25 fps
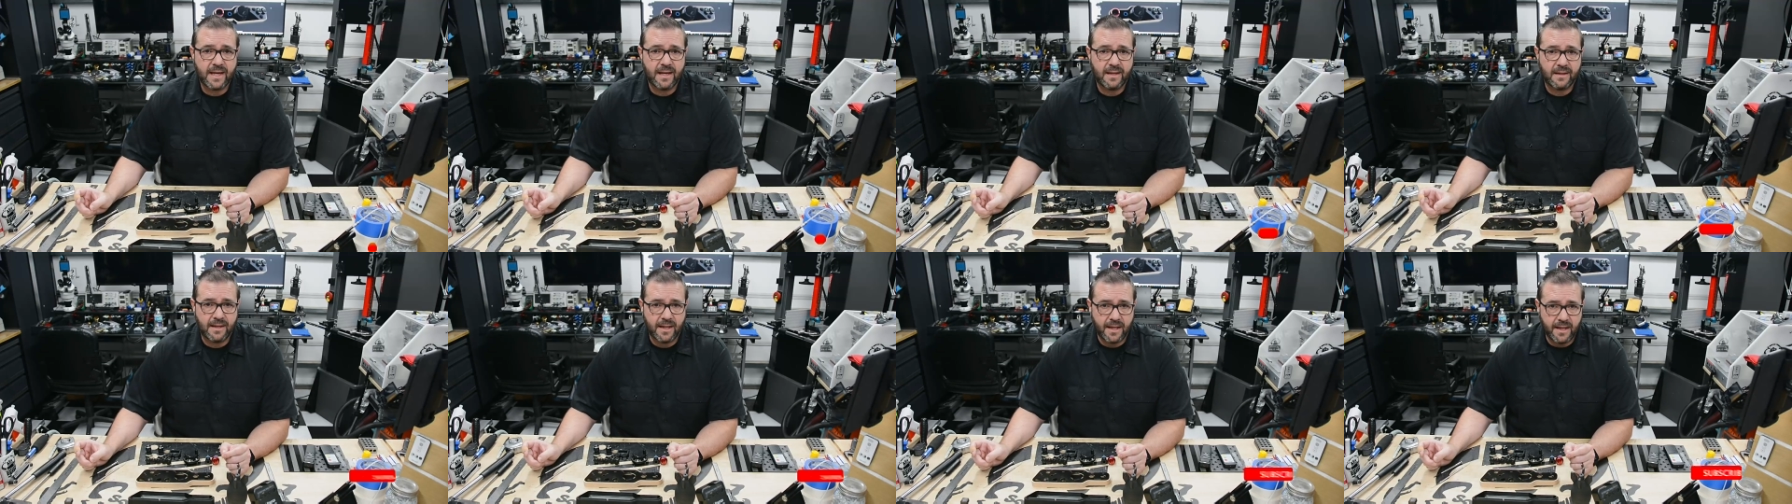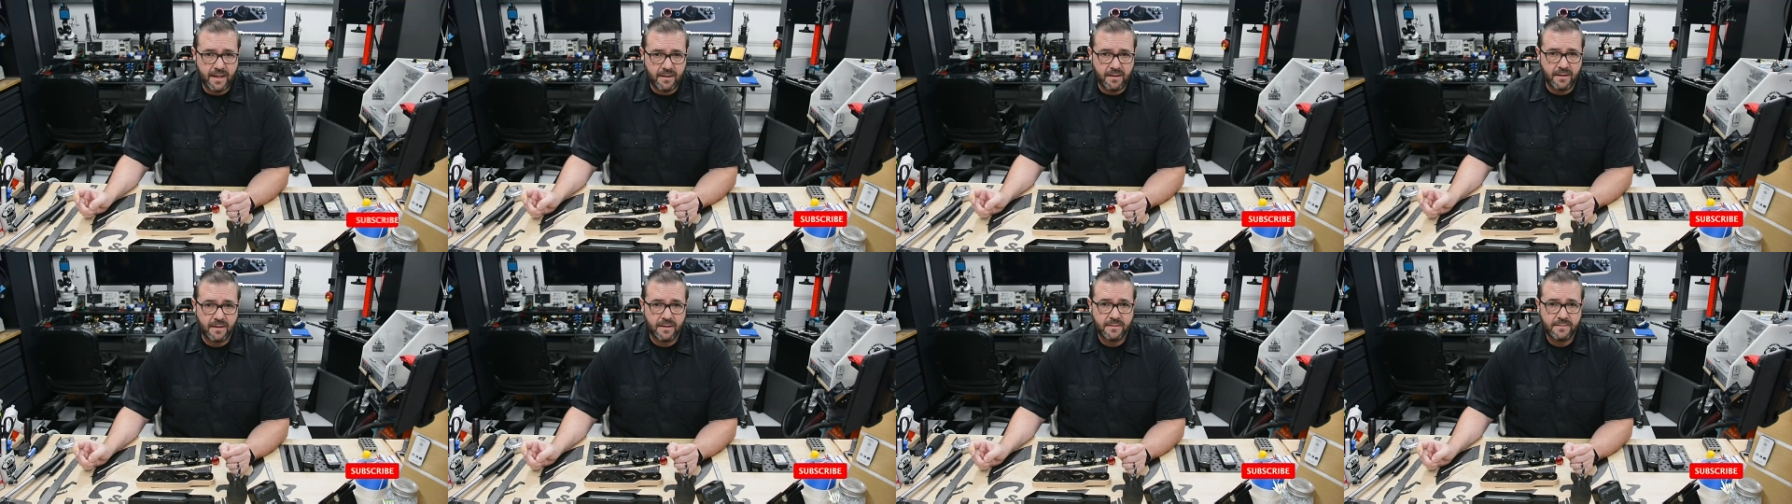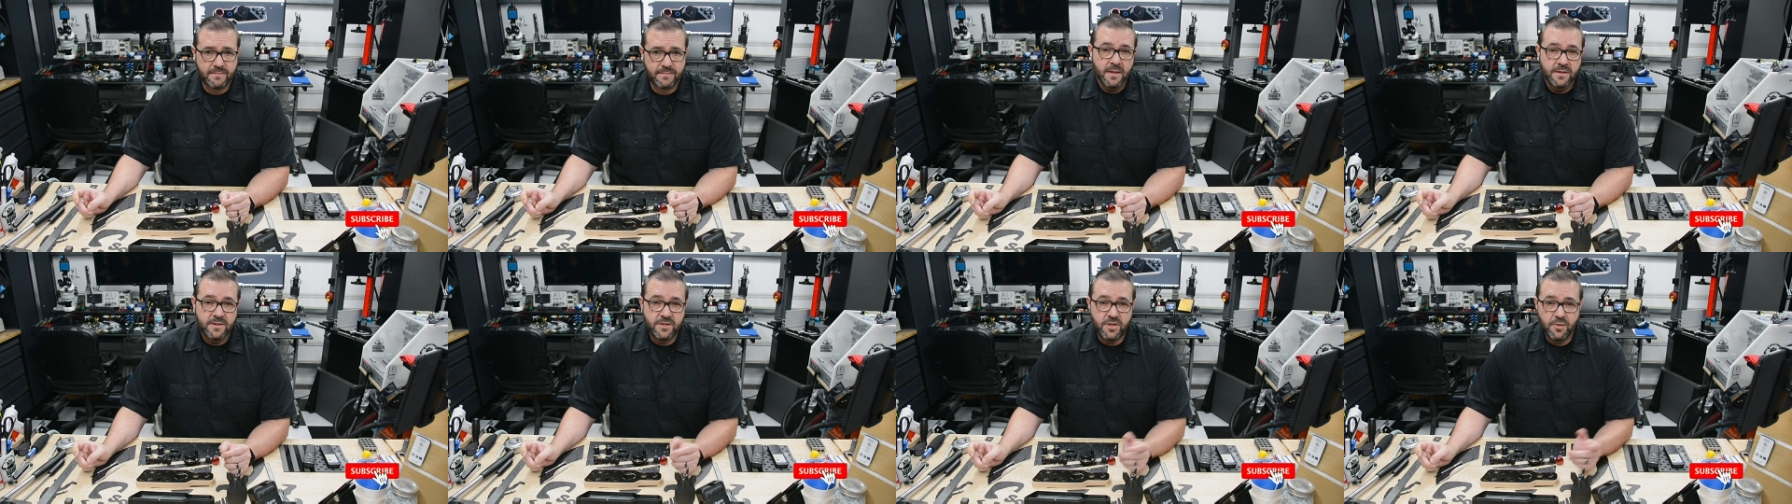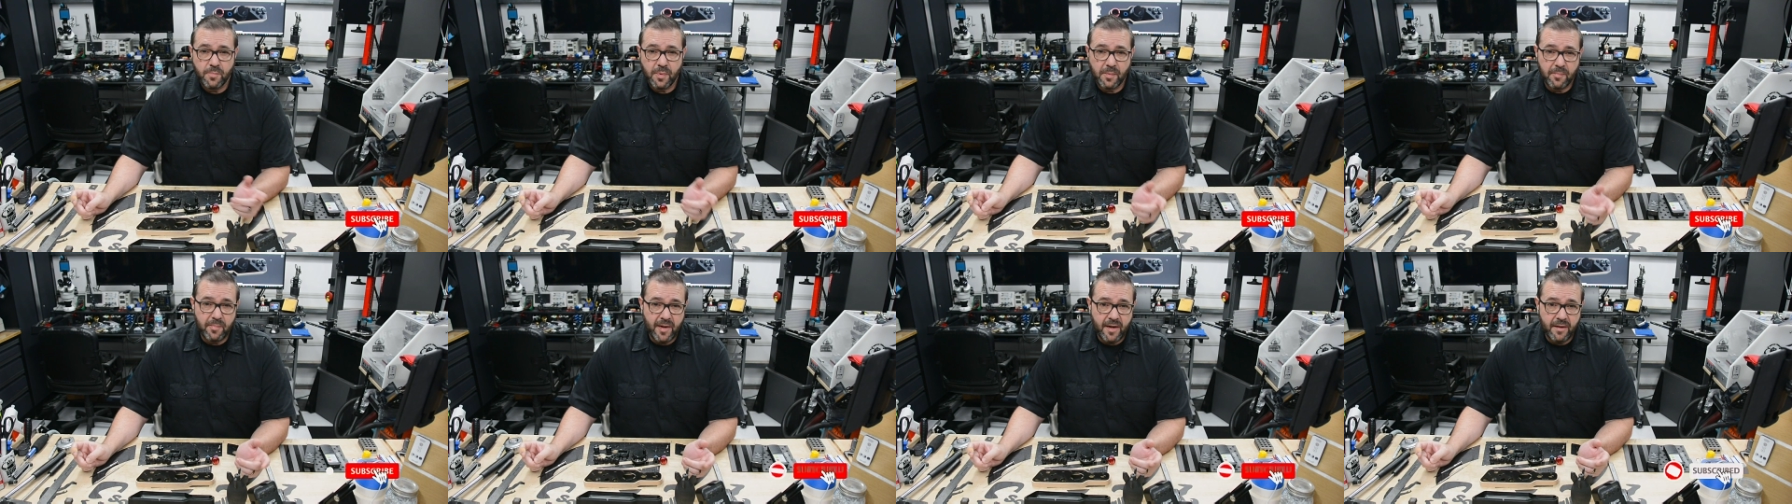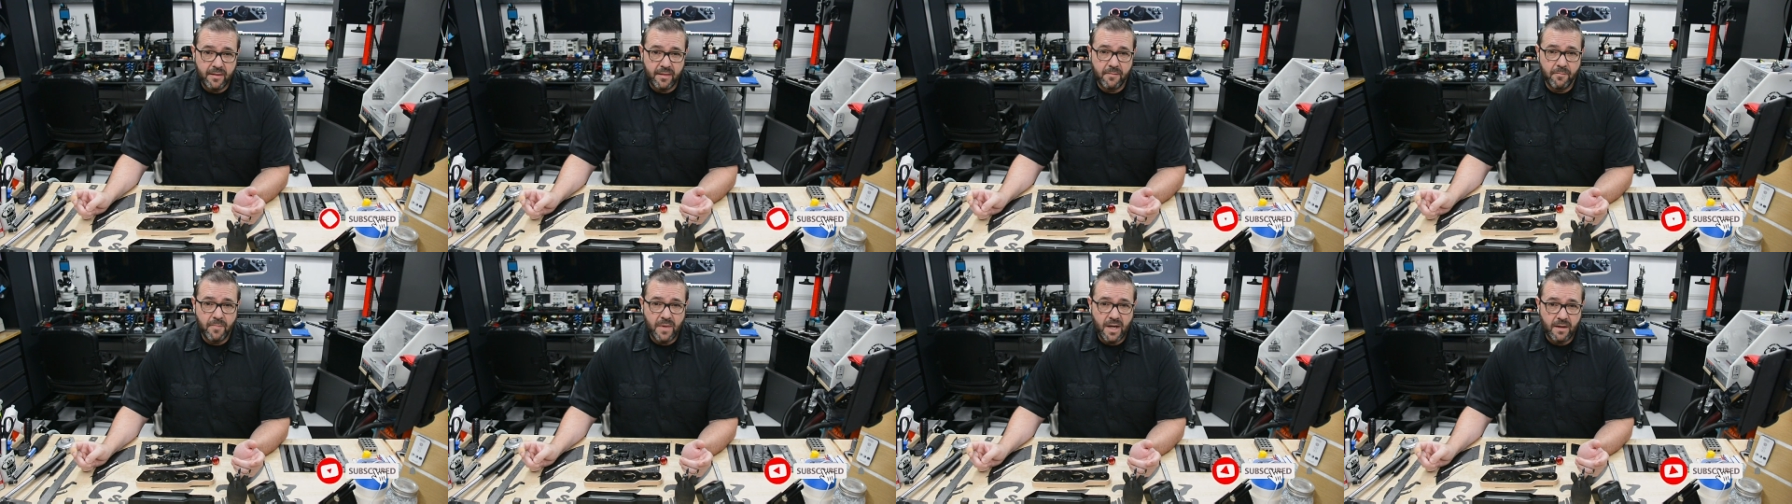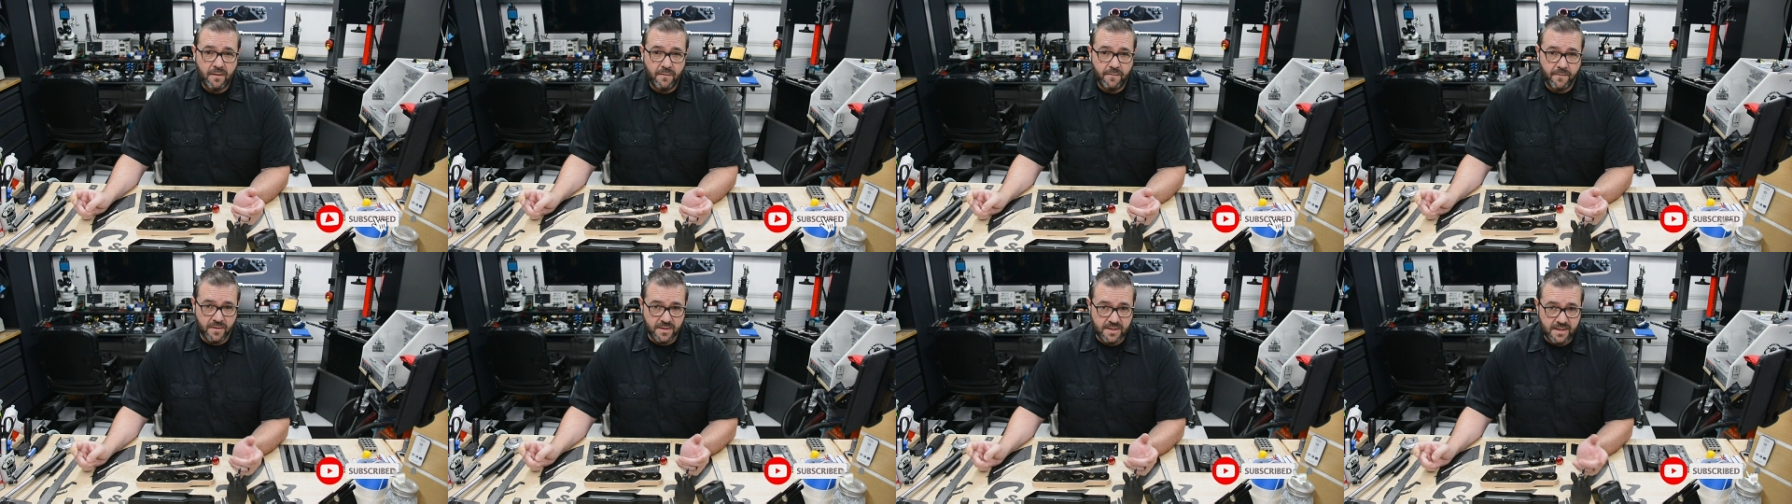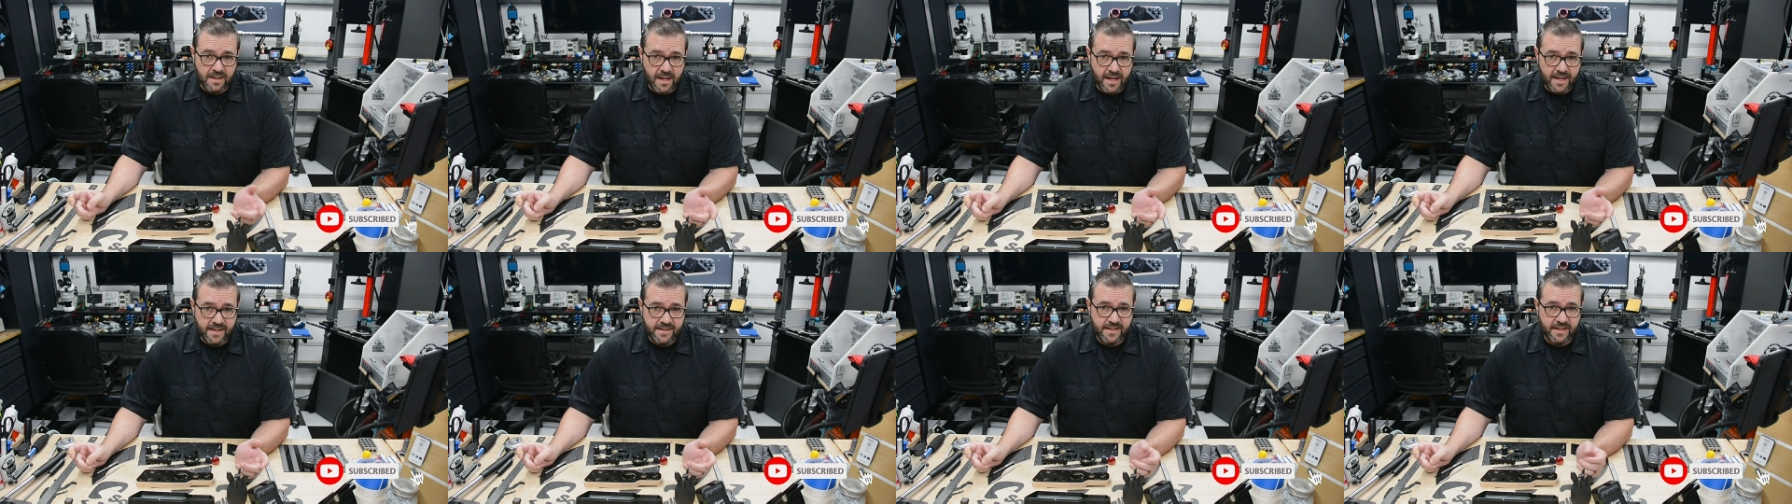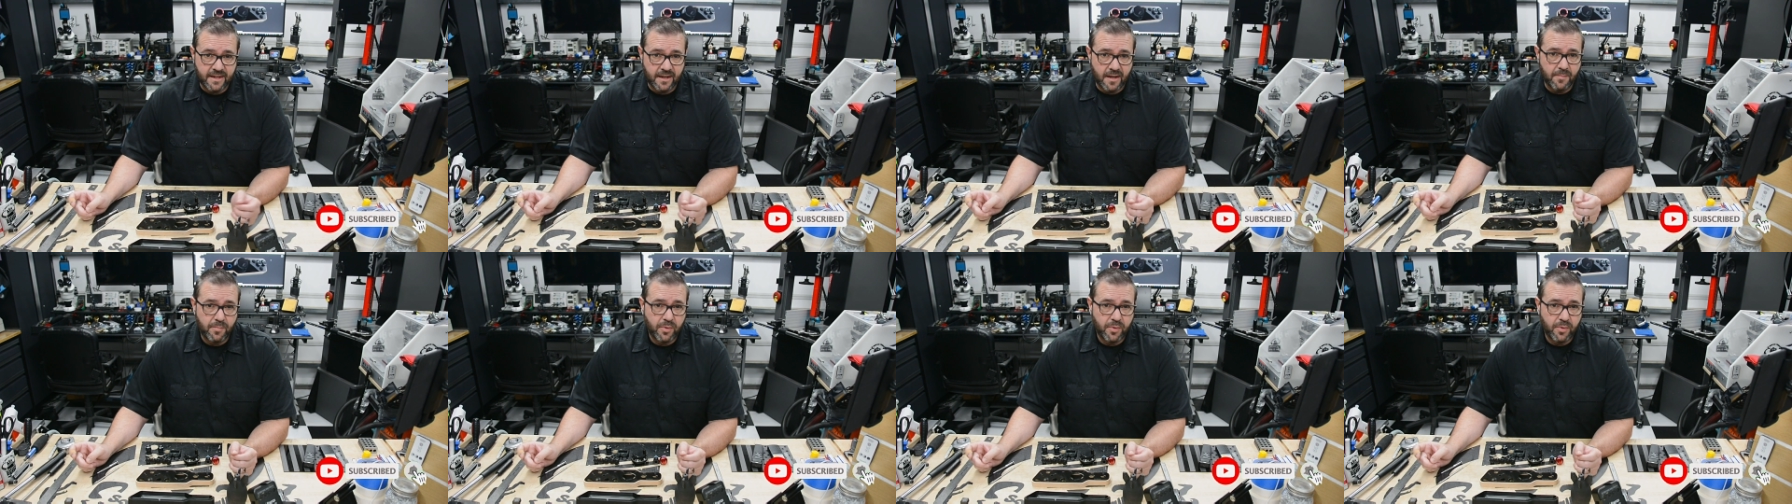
that later. To prepare the model for slicing,